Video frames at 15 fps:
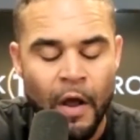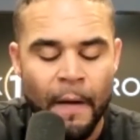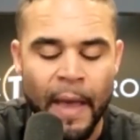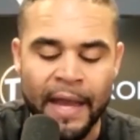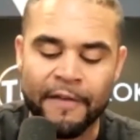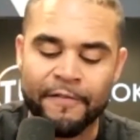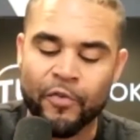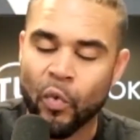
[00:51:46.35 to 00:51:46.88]
And
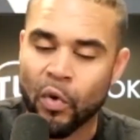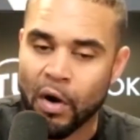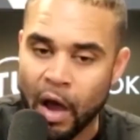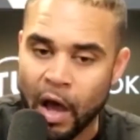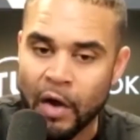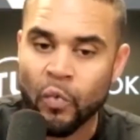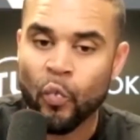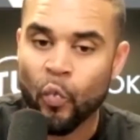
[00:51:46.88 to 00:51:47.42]
if you are
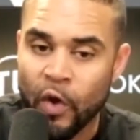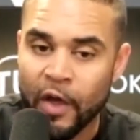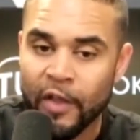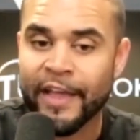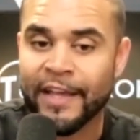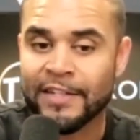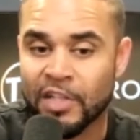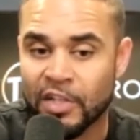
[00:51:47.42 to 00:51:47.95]

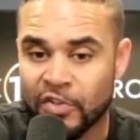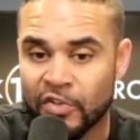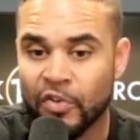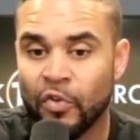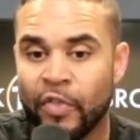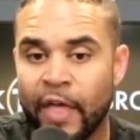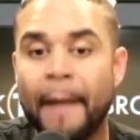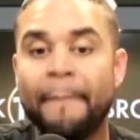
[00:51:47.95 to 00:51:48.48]
unwilling to do
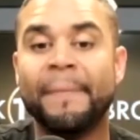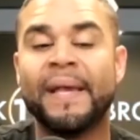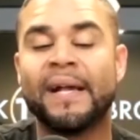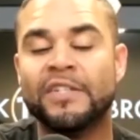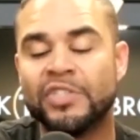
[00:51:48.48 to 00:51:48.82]
that because